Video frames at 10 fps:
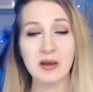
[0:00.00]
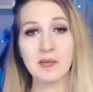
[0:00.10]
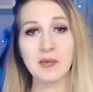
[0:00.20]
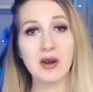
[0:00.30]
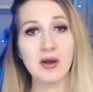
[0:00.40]

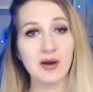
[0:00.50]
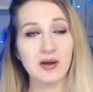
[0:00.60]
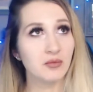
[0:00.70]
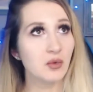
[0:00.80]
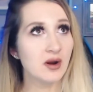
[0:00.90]
But
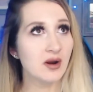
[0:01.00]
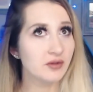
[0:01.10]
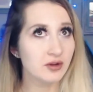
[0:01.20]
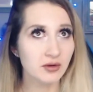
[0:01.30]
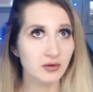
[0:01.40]
wherever
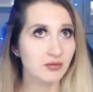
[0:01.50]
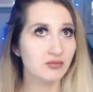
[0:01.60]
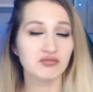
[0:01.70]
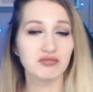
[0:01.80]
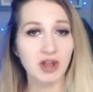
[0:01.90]
you
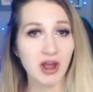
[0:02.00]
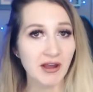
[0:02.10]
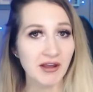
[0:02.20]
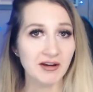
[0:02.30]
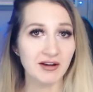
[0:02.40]

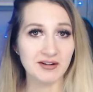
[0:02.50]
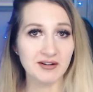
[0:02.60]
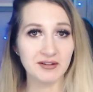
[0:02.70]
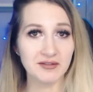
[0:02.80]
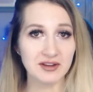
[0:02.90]
lie on
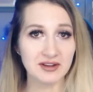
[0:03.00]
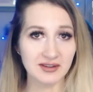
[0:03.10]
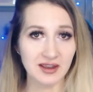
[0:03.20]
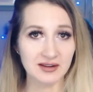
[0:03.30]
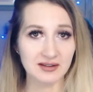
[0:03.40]
all of these
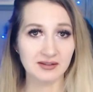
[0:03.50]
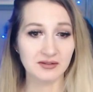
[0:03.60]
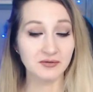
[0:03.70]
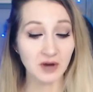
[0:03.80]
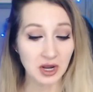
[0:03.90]
things is
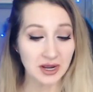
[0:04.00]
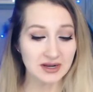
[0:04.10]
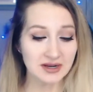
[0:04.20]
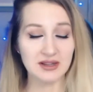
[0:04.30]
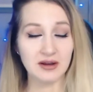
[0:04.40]

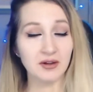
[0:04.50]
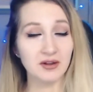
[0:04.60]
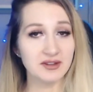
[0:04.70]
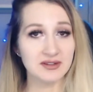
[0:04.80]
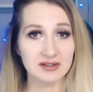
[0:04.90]
fine. All
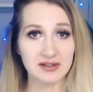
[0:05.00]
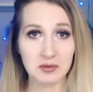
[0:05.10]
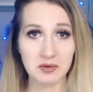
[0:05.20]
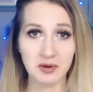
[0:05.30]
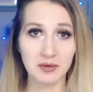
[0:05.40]
of it's
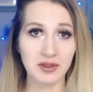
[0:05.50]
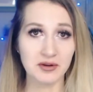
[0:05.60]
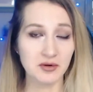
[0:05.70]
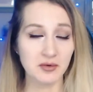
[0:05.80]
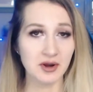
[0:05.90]
acceptable, whether
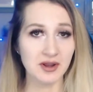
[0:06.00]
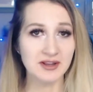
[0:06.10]
you want to